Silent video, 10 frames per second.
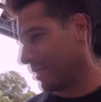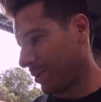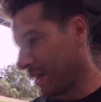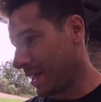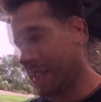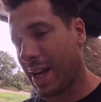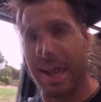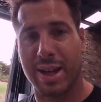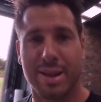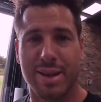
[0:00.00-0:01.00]
What do you
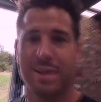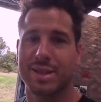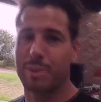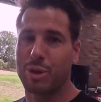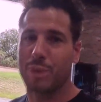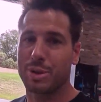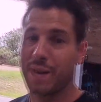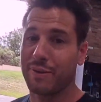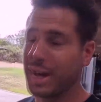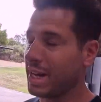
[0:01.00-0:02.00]
say? Sometimes you
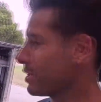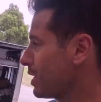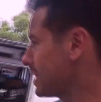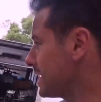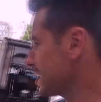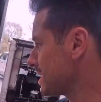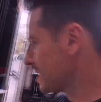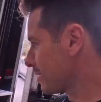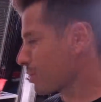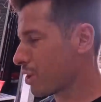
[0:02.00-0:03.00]
have days like this, and
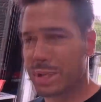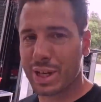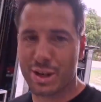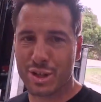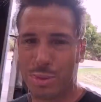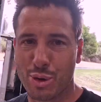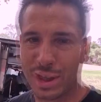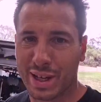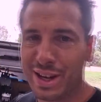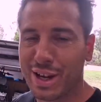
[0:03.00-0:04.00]
sometimes it goes
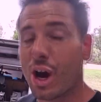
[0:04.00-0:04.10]
smoothly.